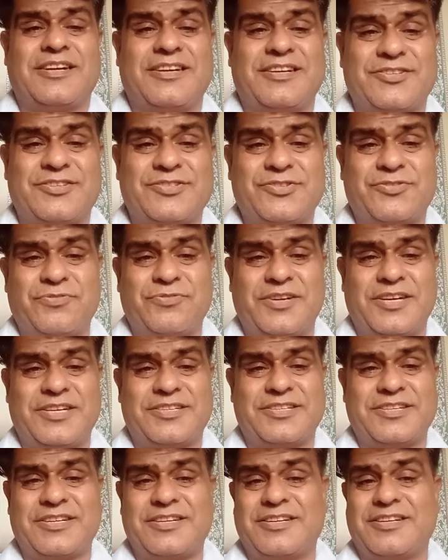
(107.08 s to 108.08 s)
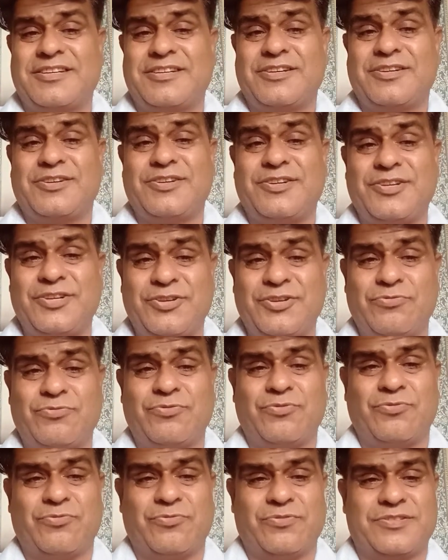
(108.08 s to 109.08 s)
student new
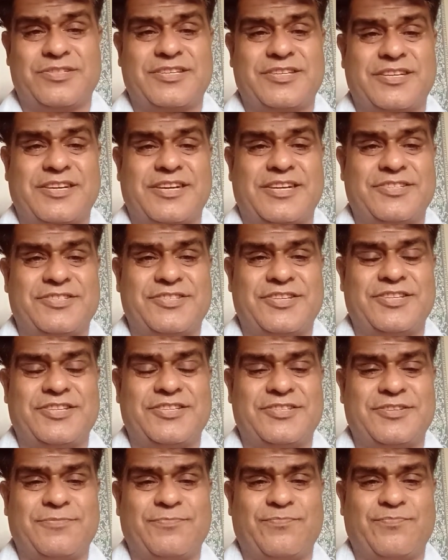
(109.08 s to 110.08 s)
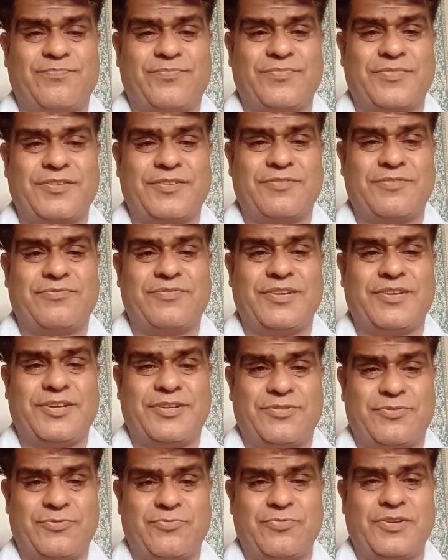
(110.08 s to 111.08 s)
rules crisis. Thank you
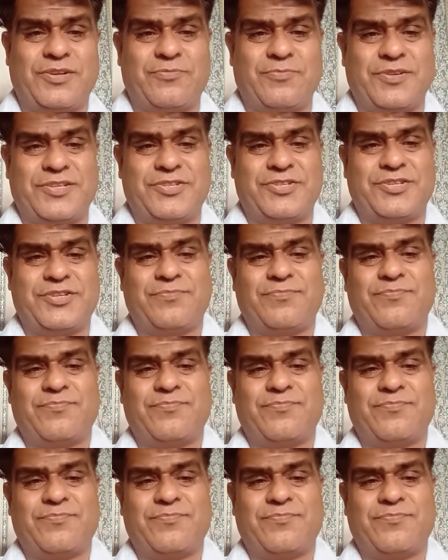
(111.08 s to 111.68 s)
very much.